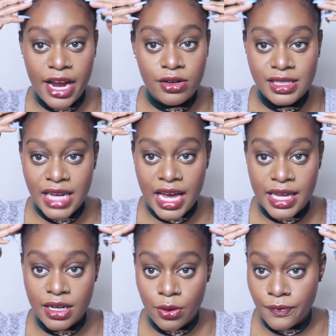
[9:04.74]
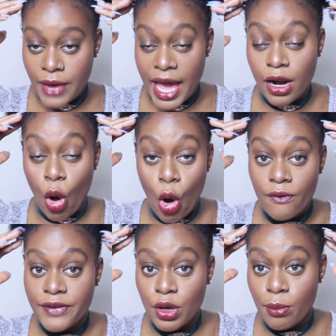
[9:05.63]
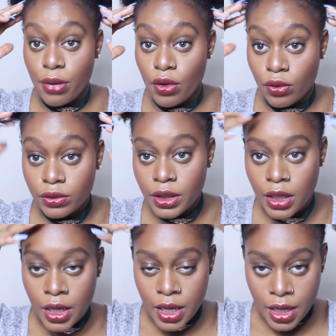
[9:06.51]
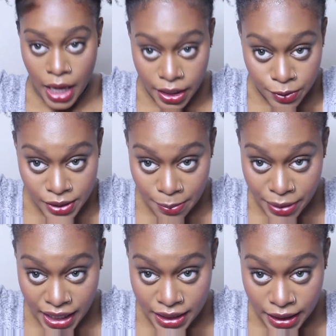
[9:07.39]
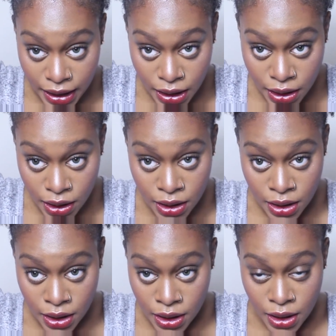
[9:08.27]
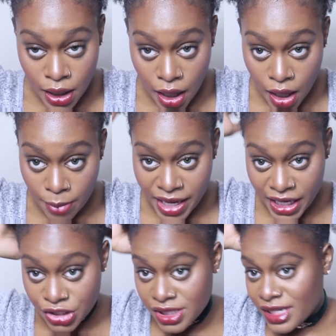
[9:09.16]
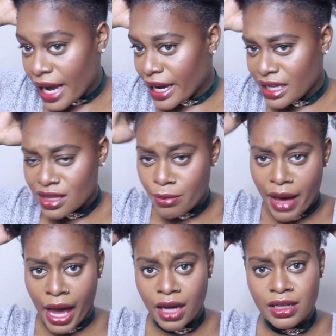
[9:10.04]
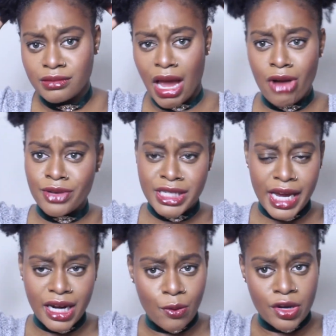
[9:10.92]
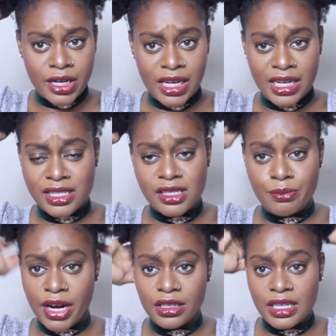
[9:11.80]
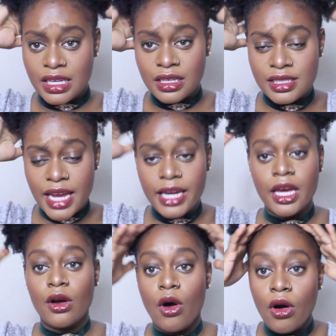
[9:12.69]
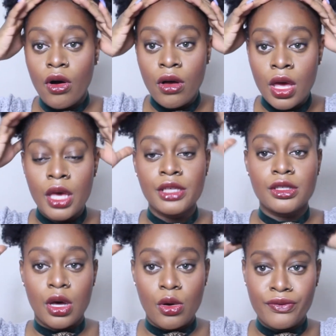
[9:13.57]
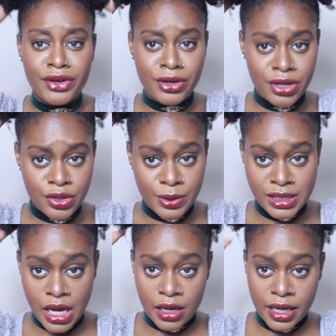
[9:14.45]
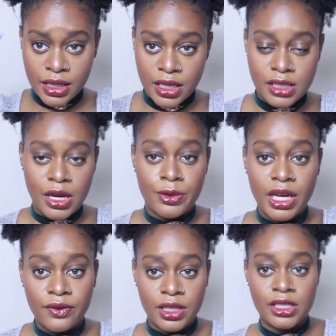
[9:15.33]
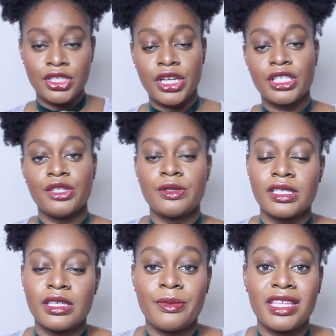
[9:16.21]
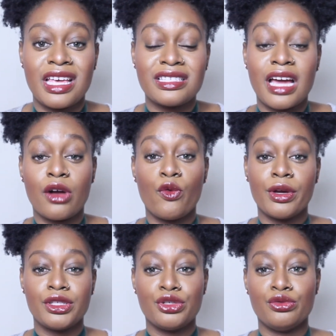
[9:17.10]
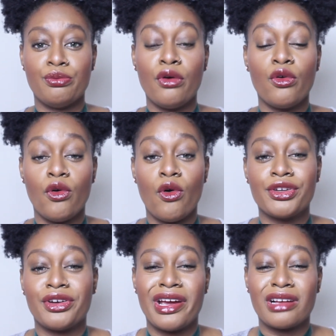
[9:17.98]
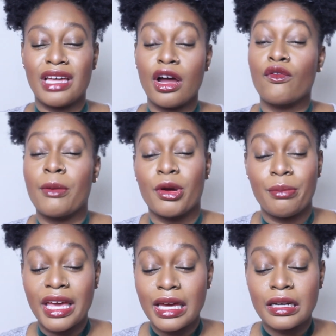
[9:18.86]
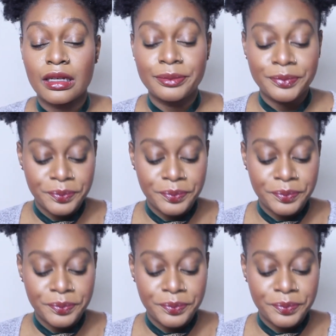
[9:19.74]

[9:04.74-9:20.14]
My hair does not at all feel pulled. I use a bandana, and I just tie it in the back however tight I want it, and it's barely tight at all. So if you're gonna do a style like this, I would definitely suggest using something that's not going to pull on your hair like a rubber band.